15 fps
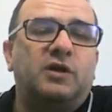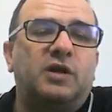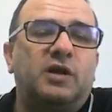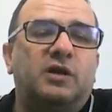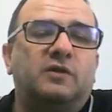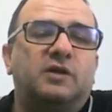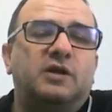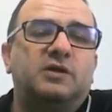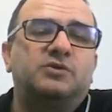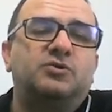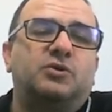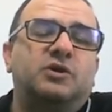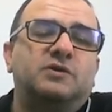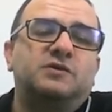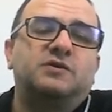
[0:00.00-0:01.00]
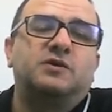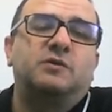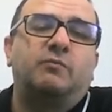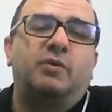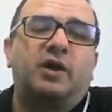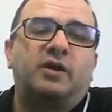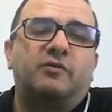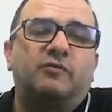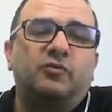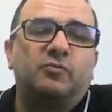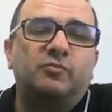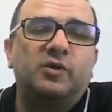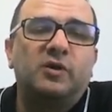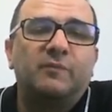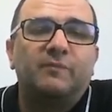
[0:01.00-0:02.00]
and as you can see, black would
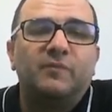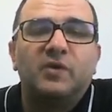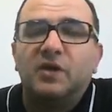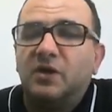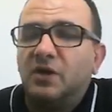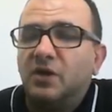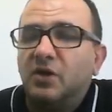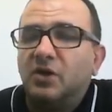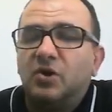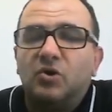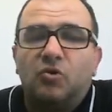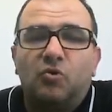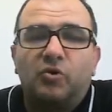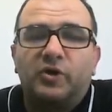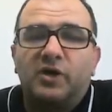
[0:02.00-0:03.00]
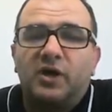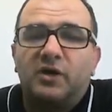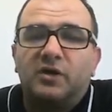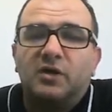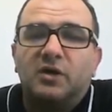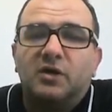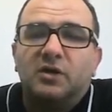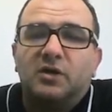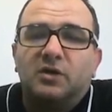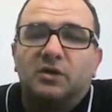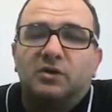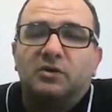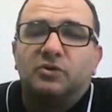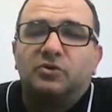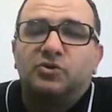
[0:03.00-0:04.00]
be okay.
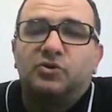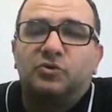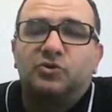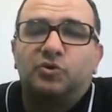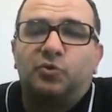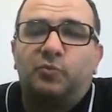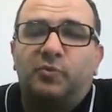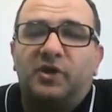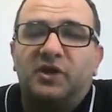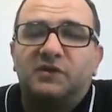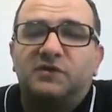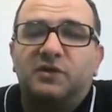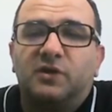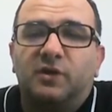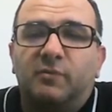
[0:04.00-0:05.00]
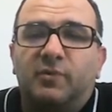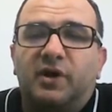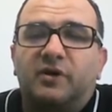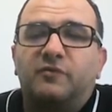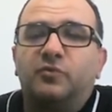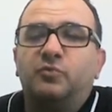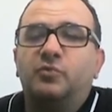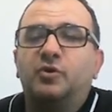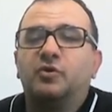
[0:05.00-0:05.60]
So surprisingly, black would be